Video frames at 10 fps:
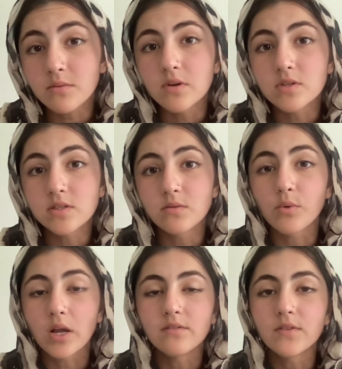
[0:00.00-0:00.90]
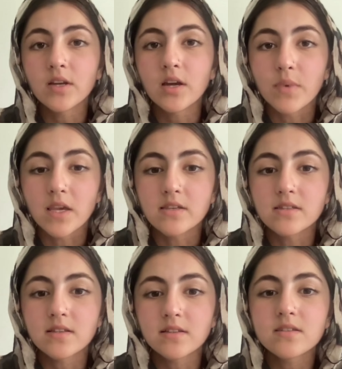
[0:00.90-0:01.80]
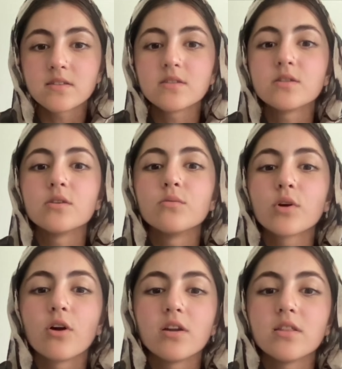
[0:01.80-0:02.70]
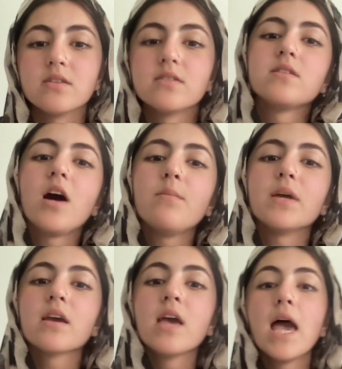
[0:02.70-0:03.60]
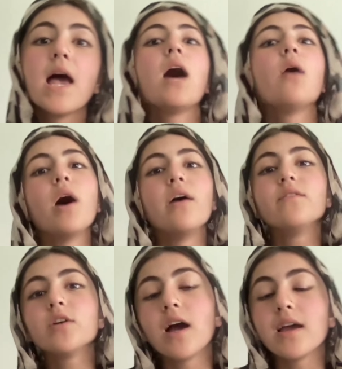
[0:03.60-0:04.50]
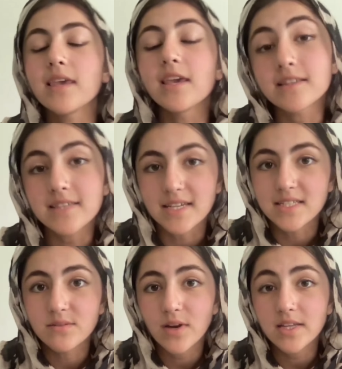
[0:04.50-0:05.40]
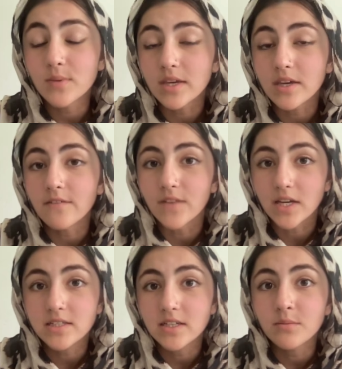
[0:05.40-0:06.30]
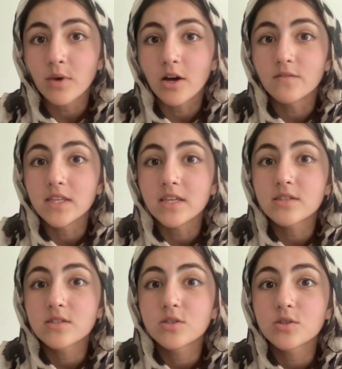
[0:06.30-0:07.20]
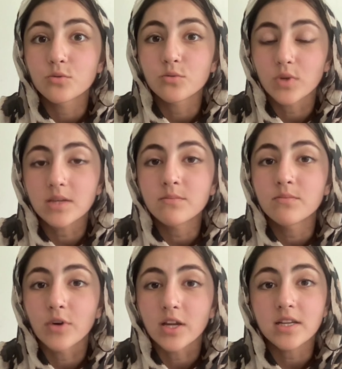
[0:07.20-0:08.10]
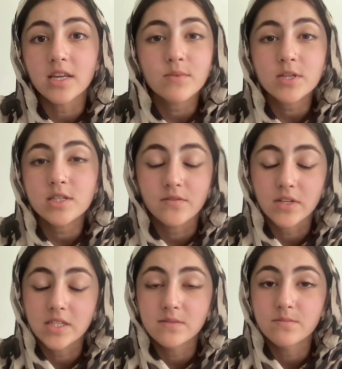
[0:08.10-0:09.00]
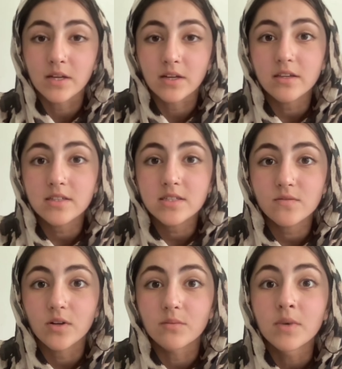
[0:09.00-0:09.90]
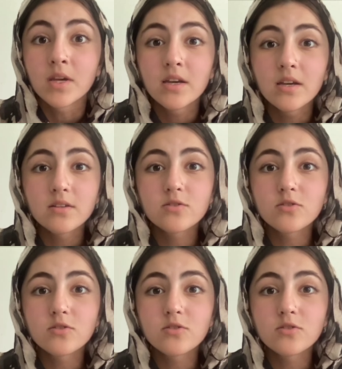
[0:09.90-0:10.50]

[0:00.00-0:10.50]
not be the most relevant opinion to listen to regarding this topic. However, I can't testify to being a victim of the extreme brain damage that I've experienced from